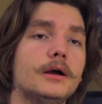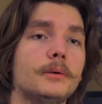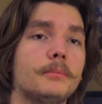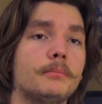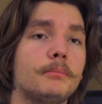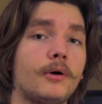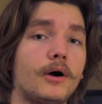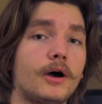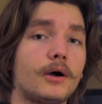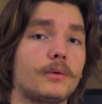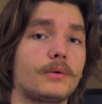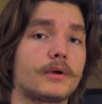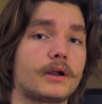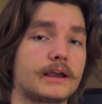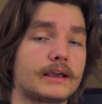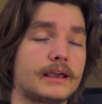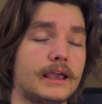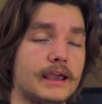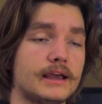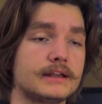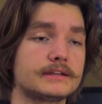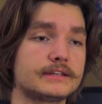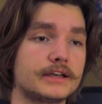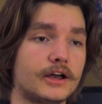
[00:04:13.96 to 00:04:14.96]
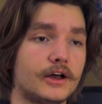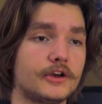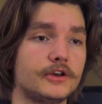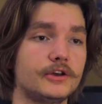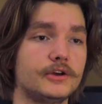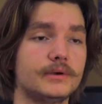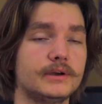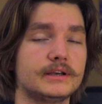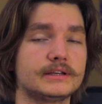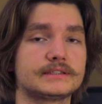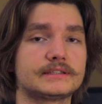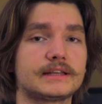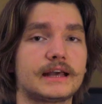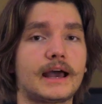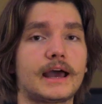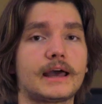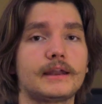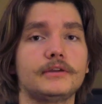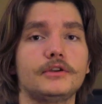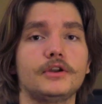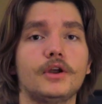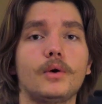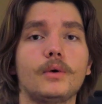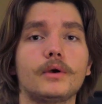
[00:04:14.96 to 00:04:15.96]
But what I can tell you is
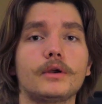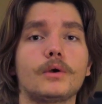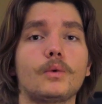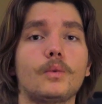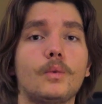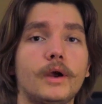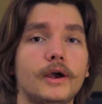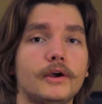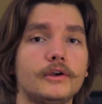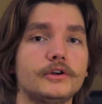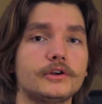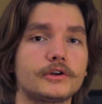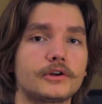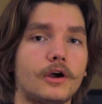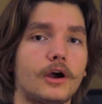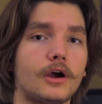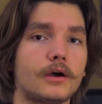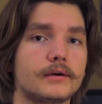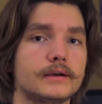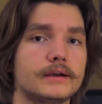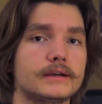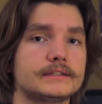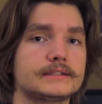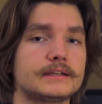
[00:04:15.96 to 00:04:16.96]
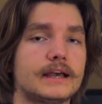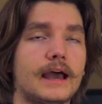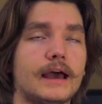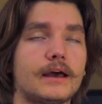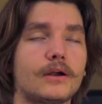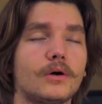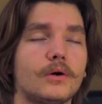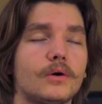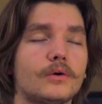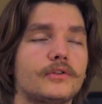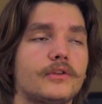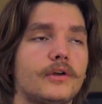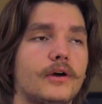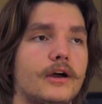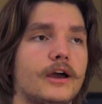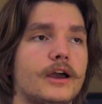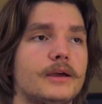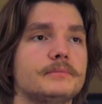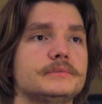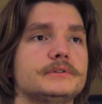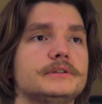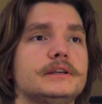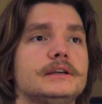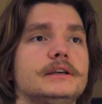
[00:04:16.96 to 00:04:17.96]
that knowing where your car is at all
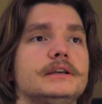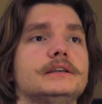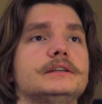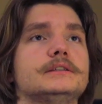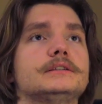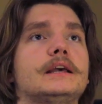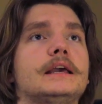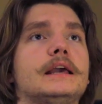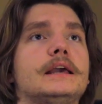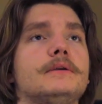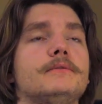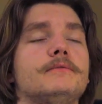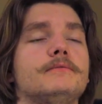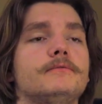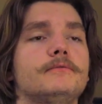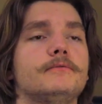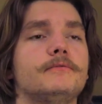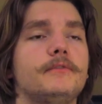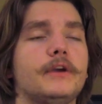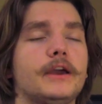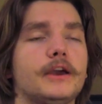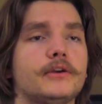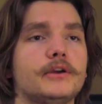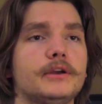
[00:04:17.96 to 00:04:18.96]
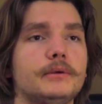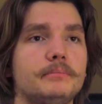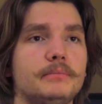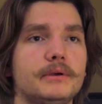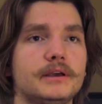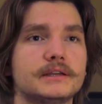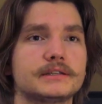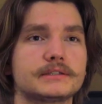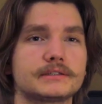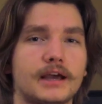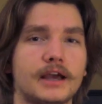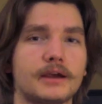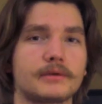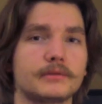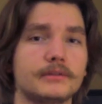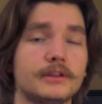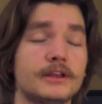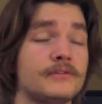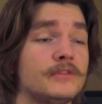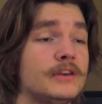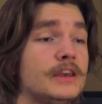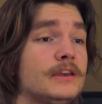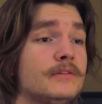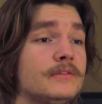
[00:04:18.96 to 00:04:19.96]
times is a very big sigh of
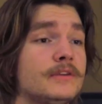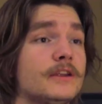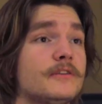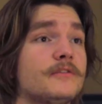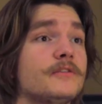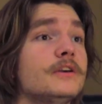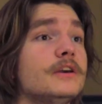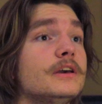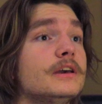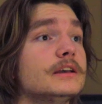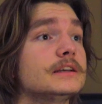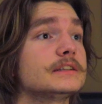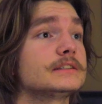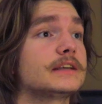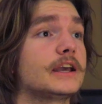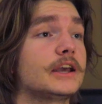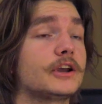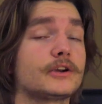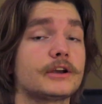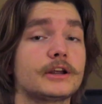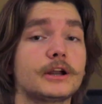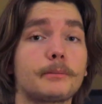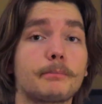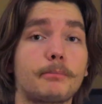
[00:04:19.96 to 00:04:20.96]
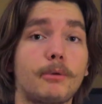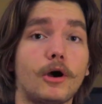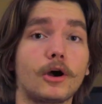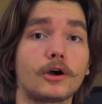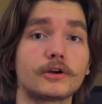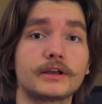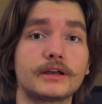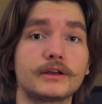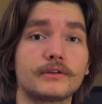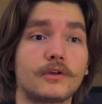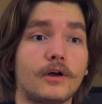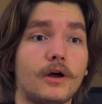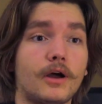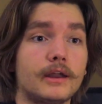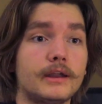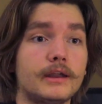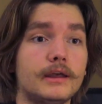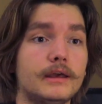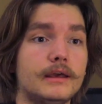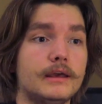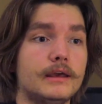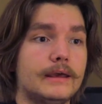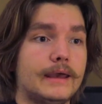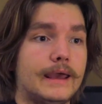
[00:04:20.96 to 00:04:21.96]
relief. Even if, say, you're in a parking lot
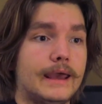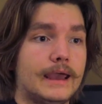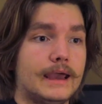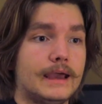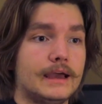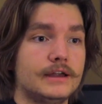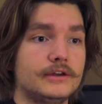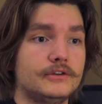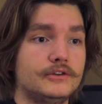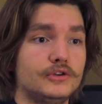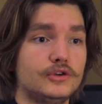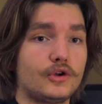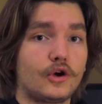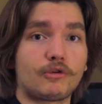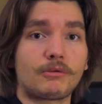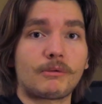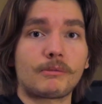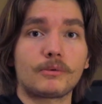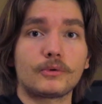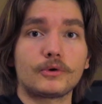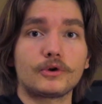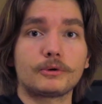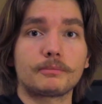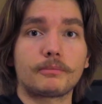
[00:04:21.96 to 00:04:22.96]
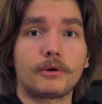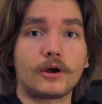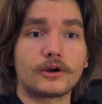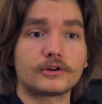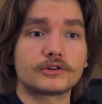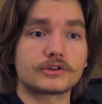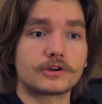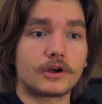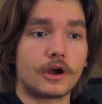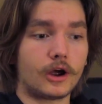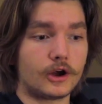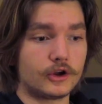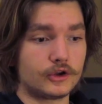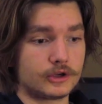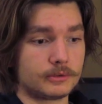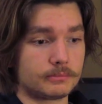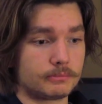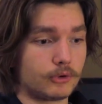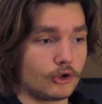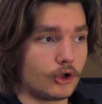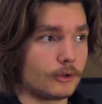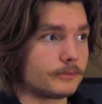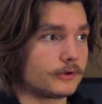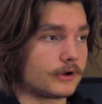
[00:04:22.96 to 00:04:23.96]
and you don't remember where you parked your car, you can
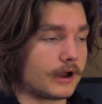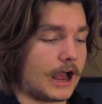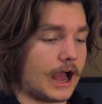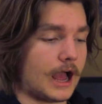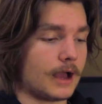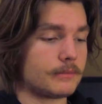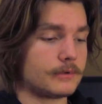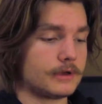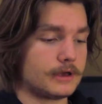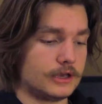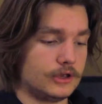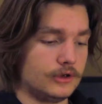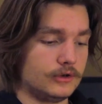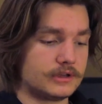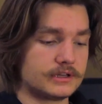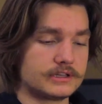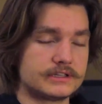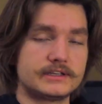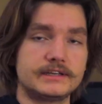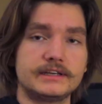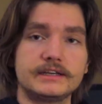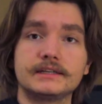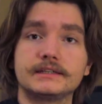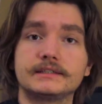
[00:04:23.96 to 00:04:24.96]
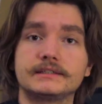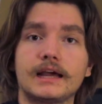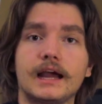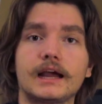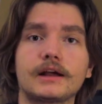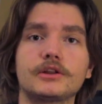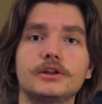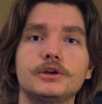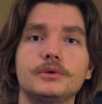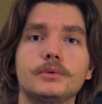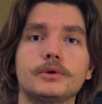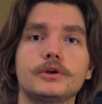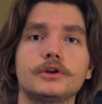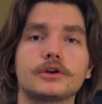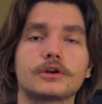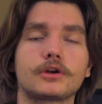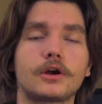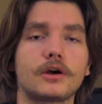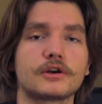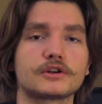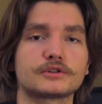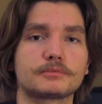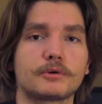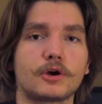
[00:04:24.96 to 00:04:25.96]
pull up your app, you can see exactly where your
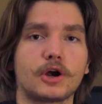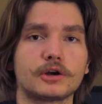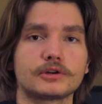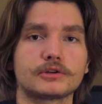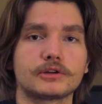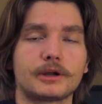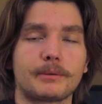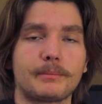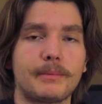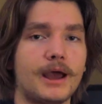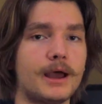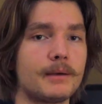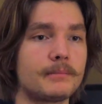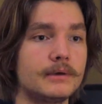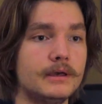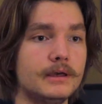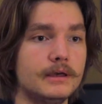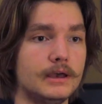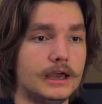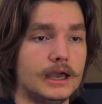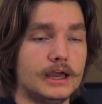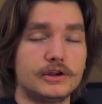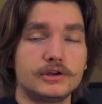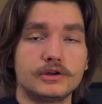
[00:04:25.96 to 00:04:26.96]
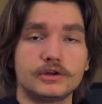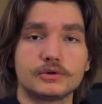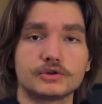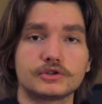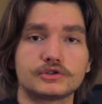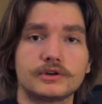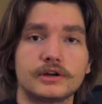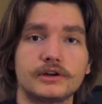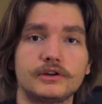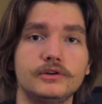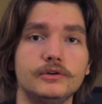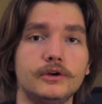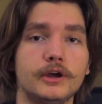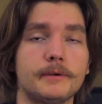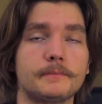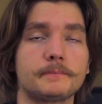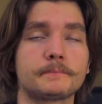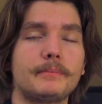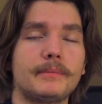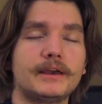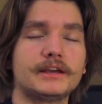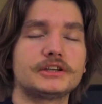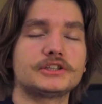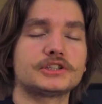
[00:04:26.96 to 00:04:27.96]
car is parked on a map, and you can go straight to it.
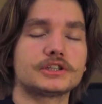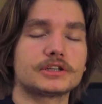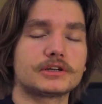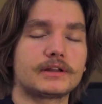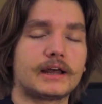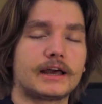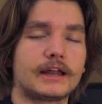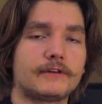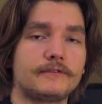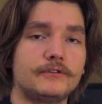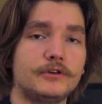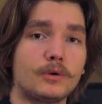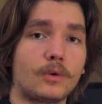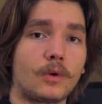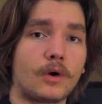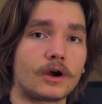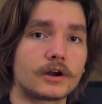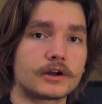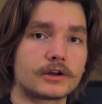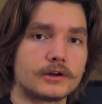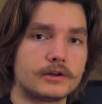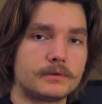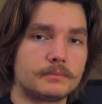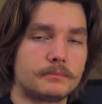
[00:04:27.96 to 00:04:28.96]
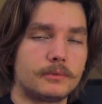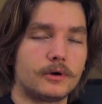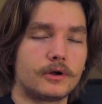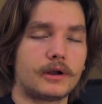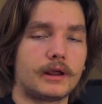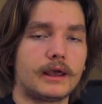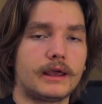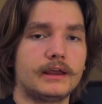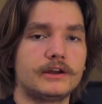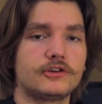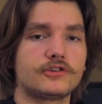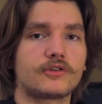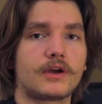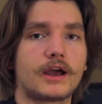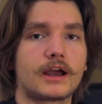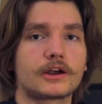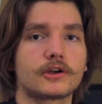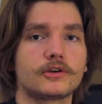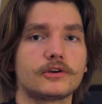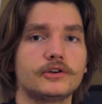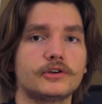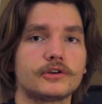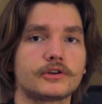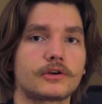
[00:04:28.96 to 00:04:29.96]
Make sure that if you are to put a
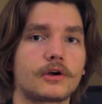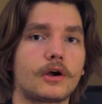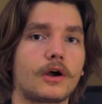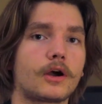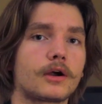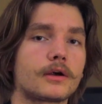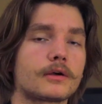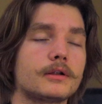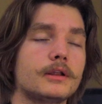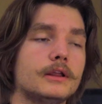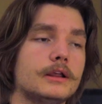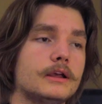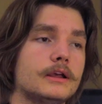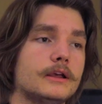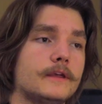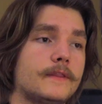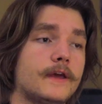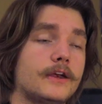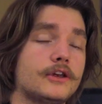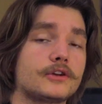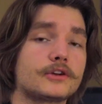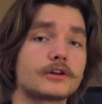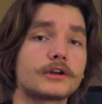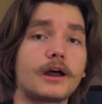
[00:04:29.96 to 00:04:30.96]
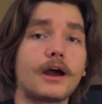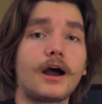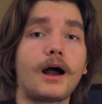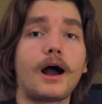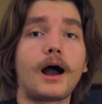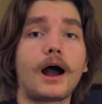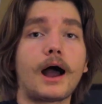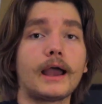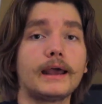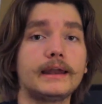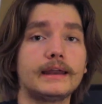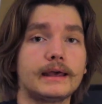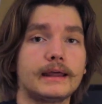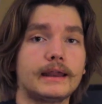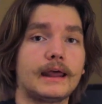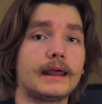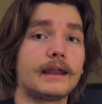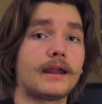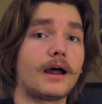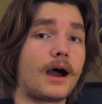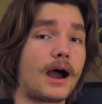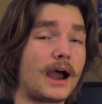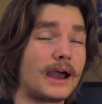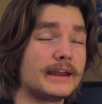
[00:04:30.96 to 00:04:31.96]
tracker in your car, that you're going to hide it,
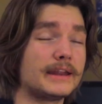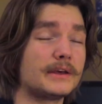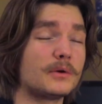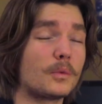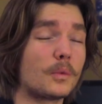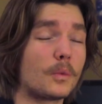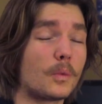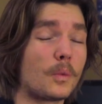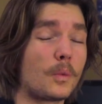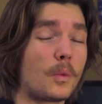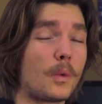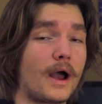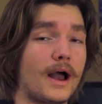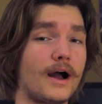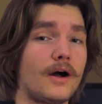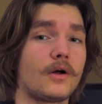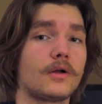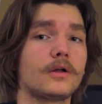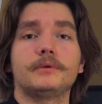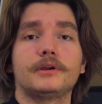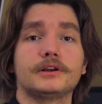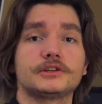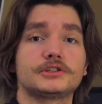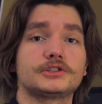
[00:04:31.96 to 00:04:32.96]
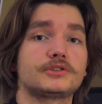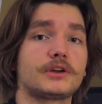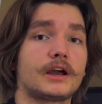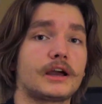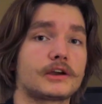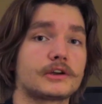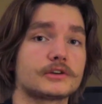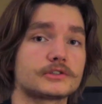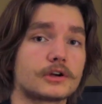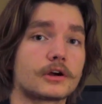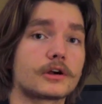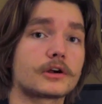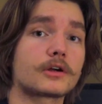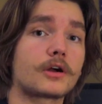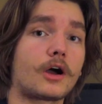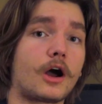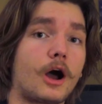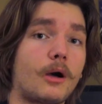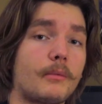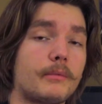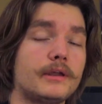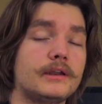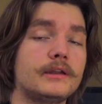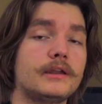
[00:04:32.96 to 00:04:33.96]
and hide it well, because trackers are
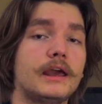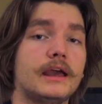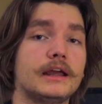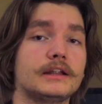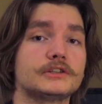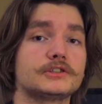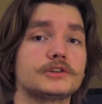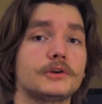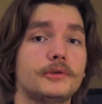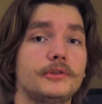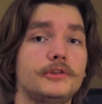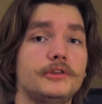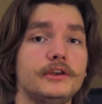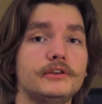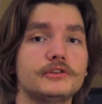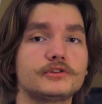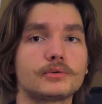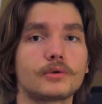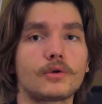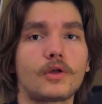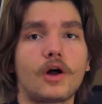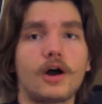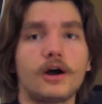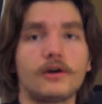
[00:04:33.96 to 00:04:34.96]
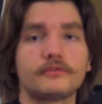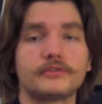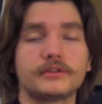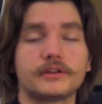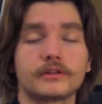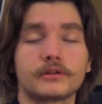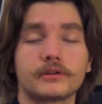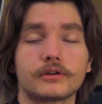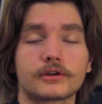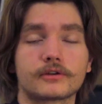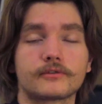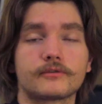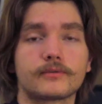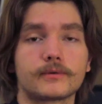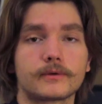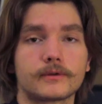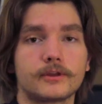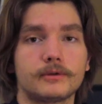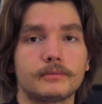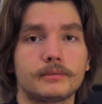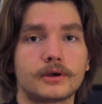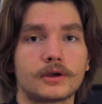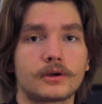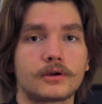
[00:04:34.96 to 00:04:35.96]
common, and so thieves will often look for
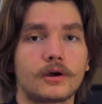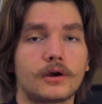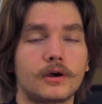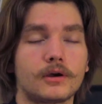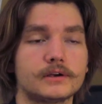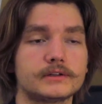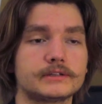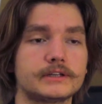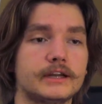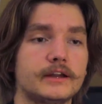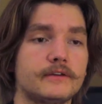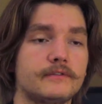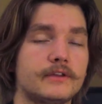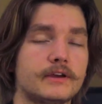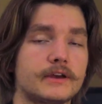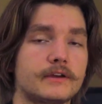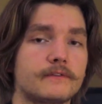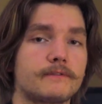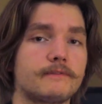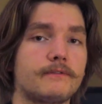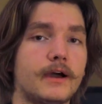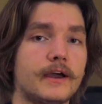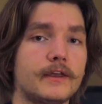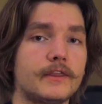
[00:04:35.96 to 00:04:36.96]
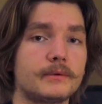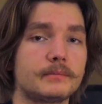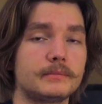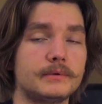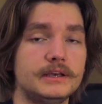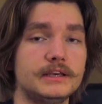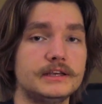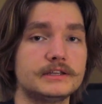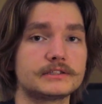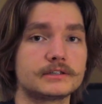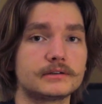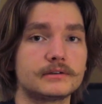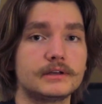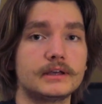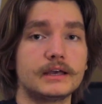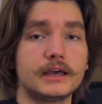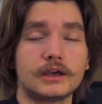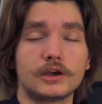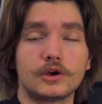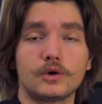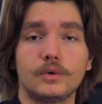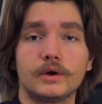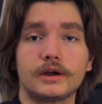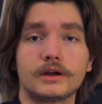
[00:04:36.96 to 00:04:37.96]
them in cars, and if they can find them easily
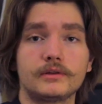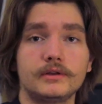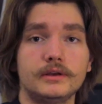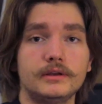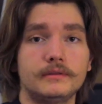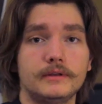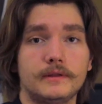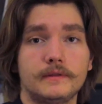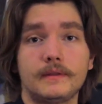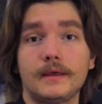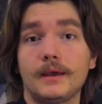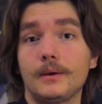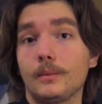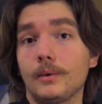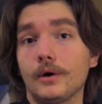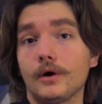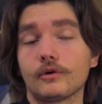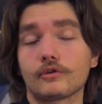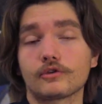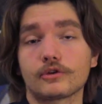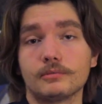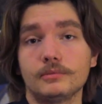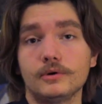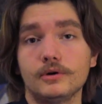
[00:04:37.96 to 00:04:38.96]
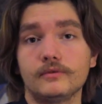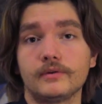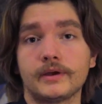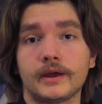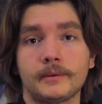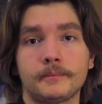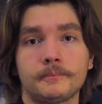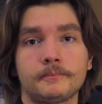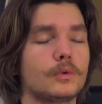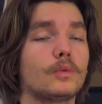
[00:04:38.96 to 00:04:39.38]
and quickly, then they will remove it.